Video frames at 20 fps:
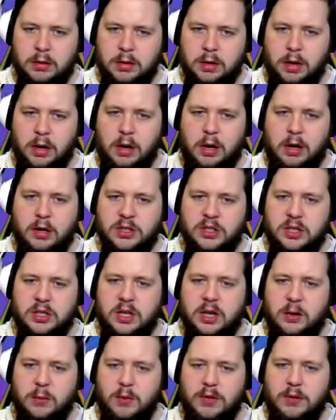Oh, so
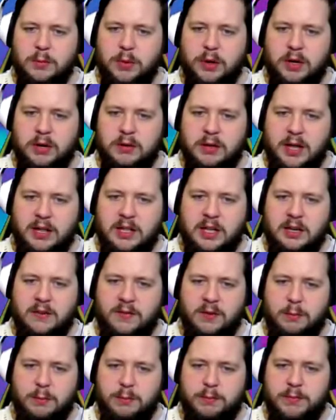yeah, when you put it, and then if
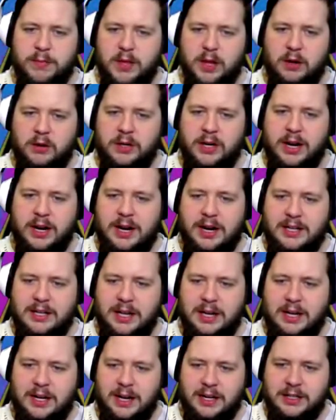you, okay, I get
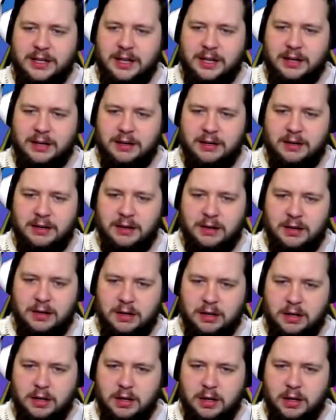it, I get it.
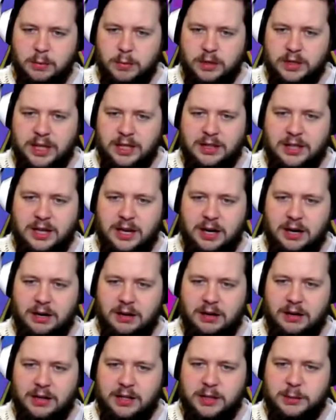Put that there,
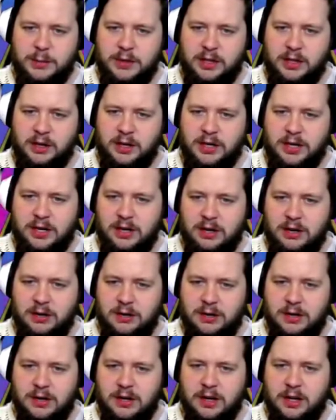it's bigger here.
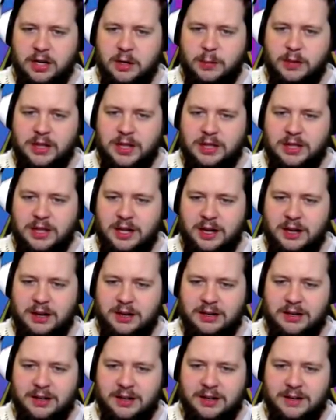You put that there,
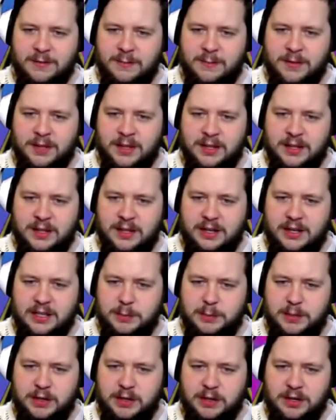it's
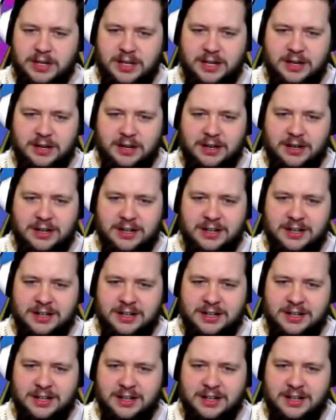bigger here.
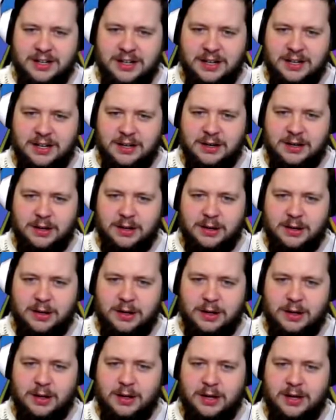
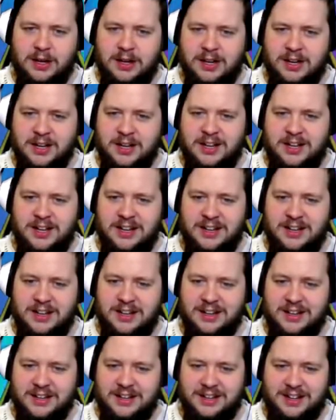
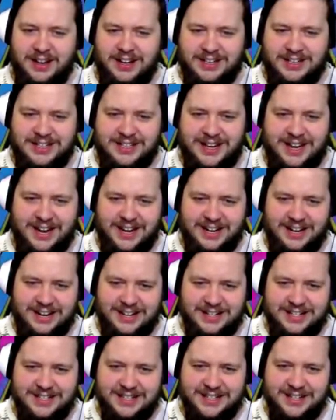I get
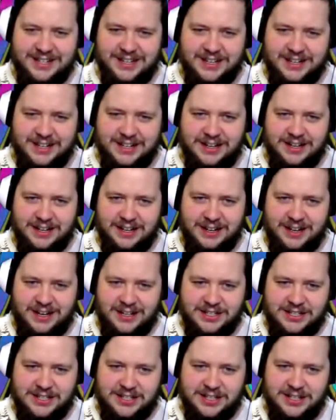it. I
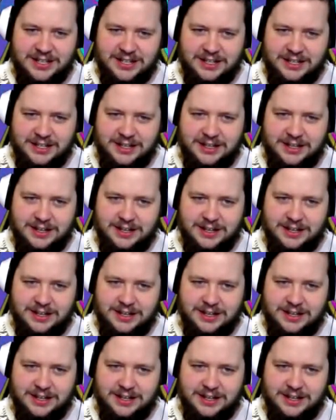see.